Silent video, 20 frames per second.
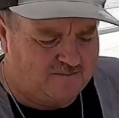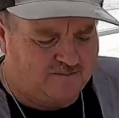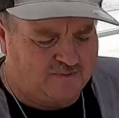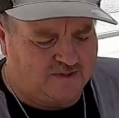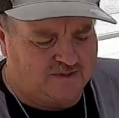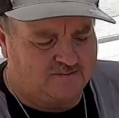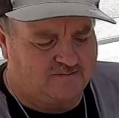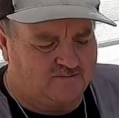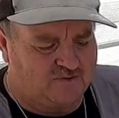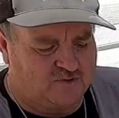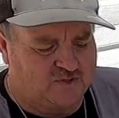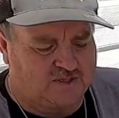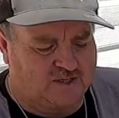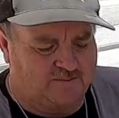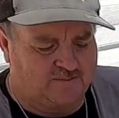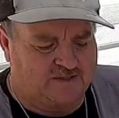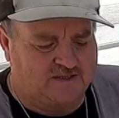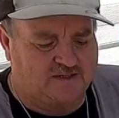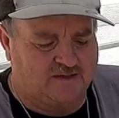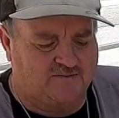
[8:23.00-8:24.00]
But there's
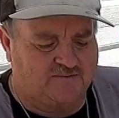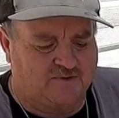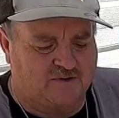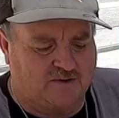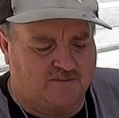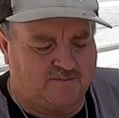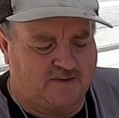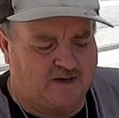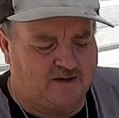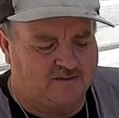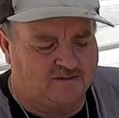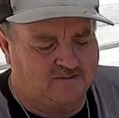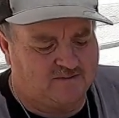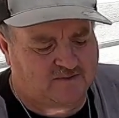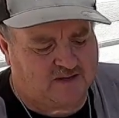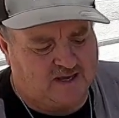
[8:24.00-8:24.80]
something different about